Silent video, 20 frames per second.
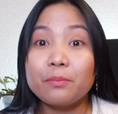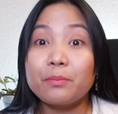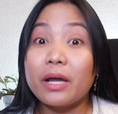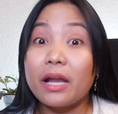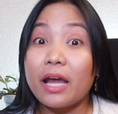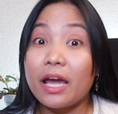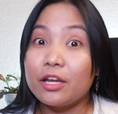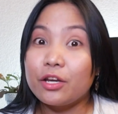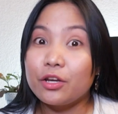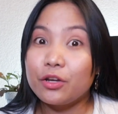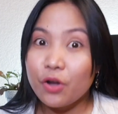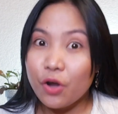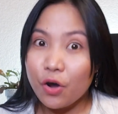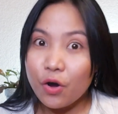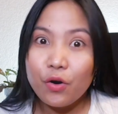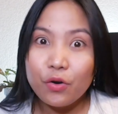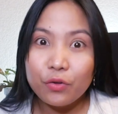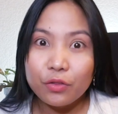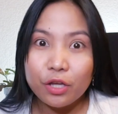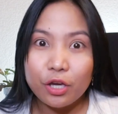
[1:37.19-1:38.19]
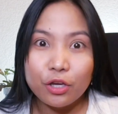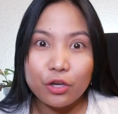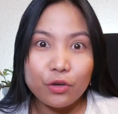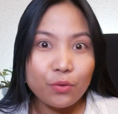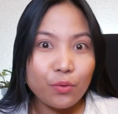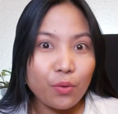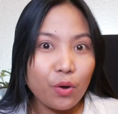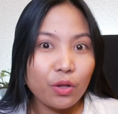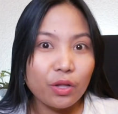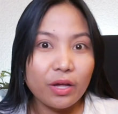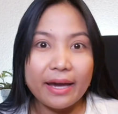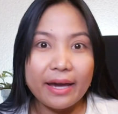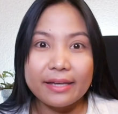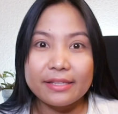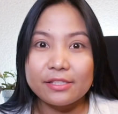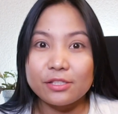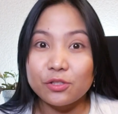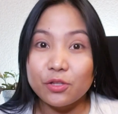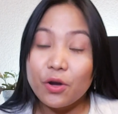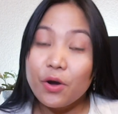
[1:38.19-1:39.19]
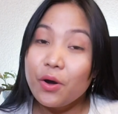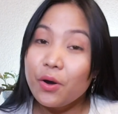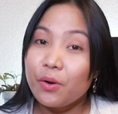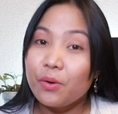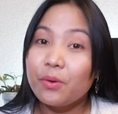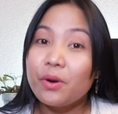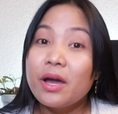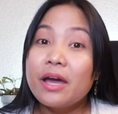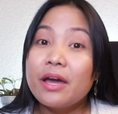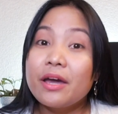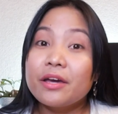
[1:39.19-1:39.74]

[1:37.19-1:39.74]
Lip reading: but I know that you all guys know